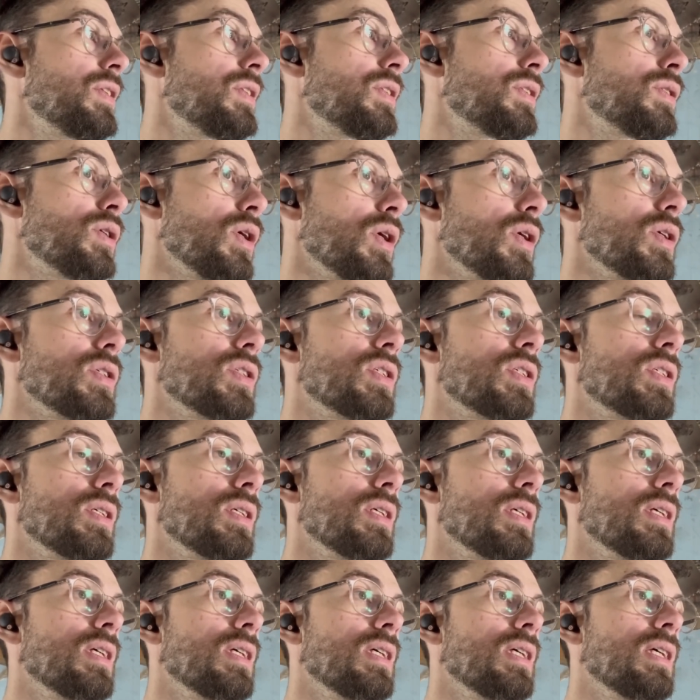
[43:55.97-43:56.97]
does
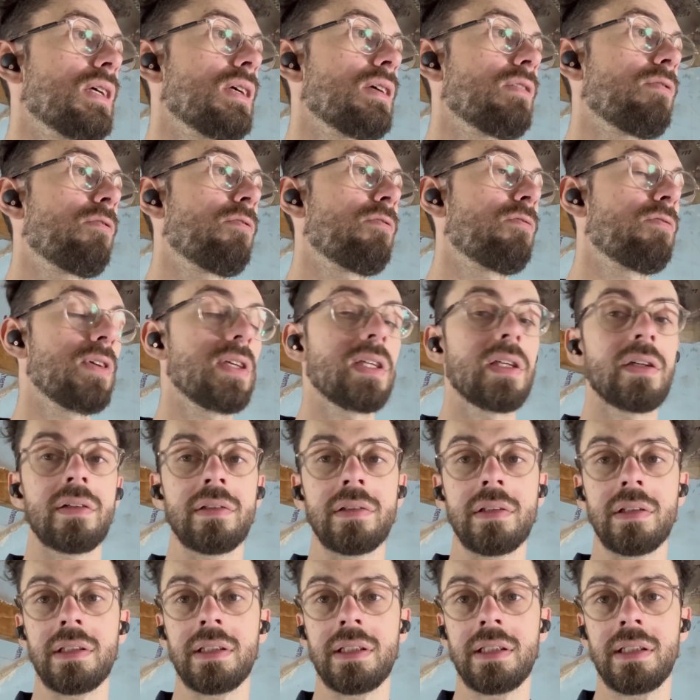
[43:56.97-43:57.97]

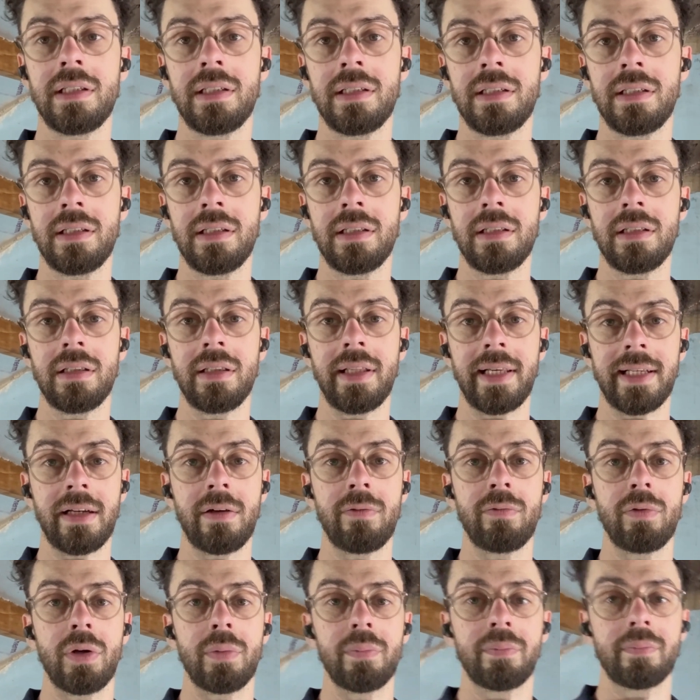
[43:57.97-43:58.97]
feel like a
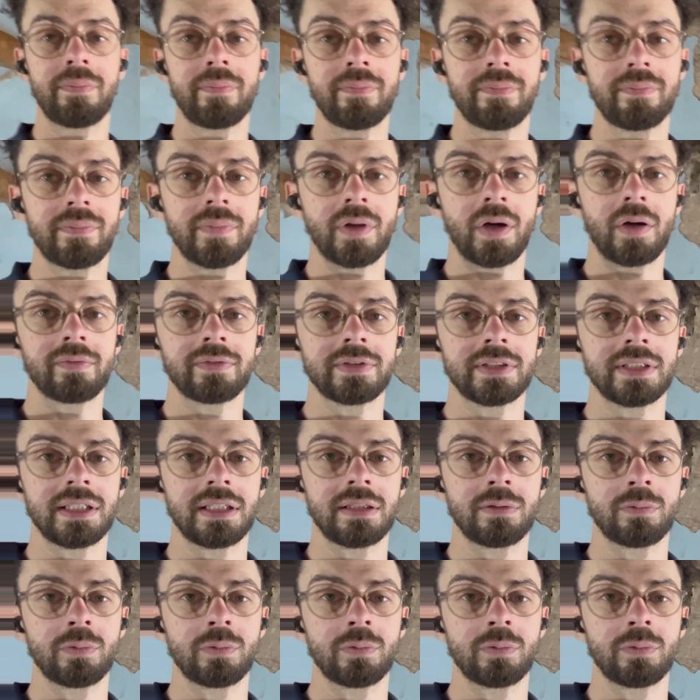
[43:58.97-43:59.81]
room. Obviously the